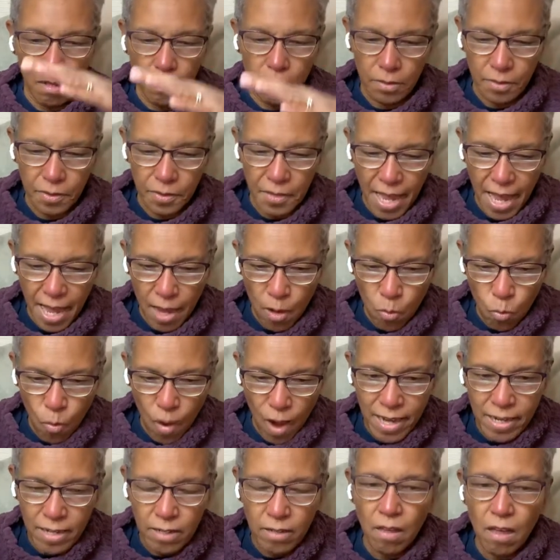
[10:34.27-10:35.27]
Lay a
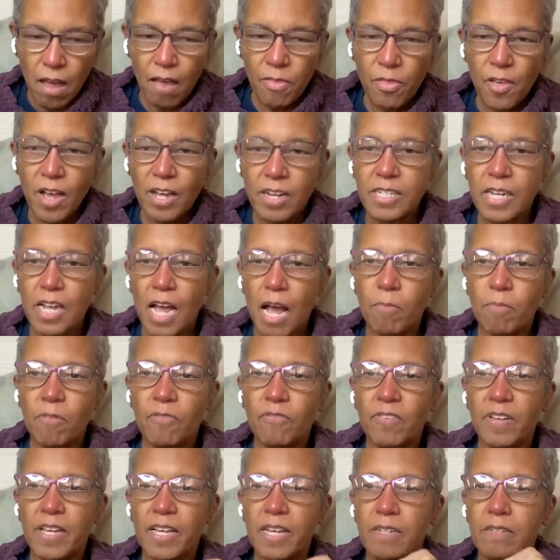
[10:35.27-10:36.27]
wet cloth on top
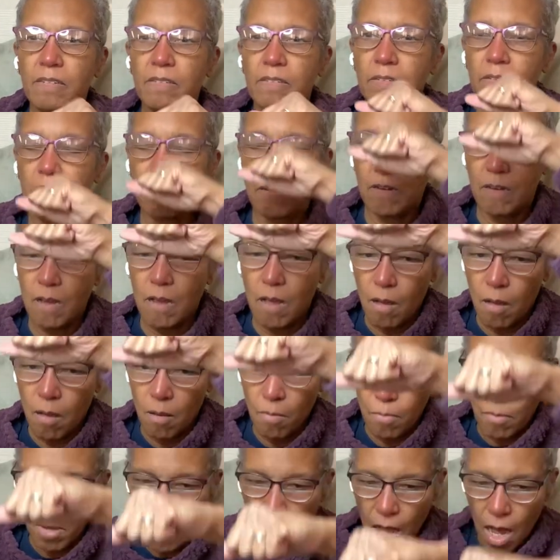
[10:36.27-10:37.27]
of it,
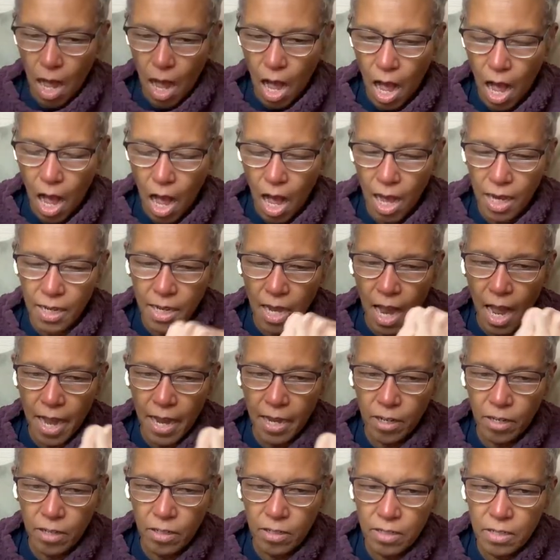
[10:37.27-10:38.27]
hot
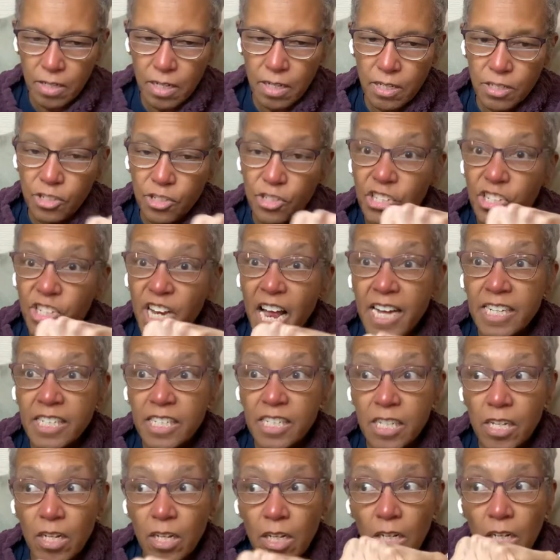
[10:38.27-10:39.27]
iron,
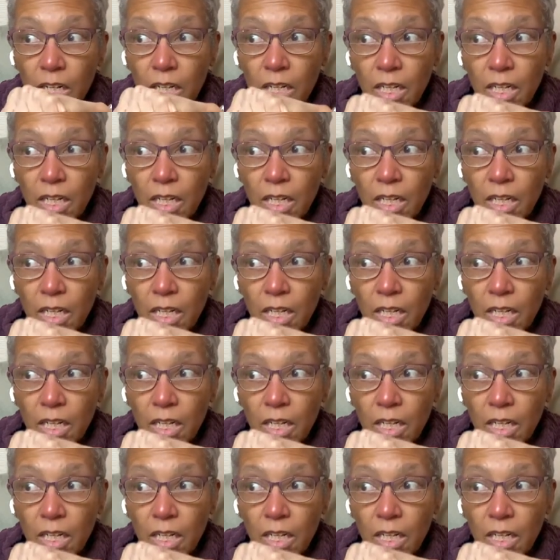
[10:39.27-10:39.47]
gentle.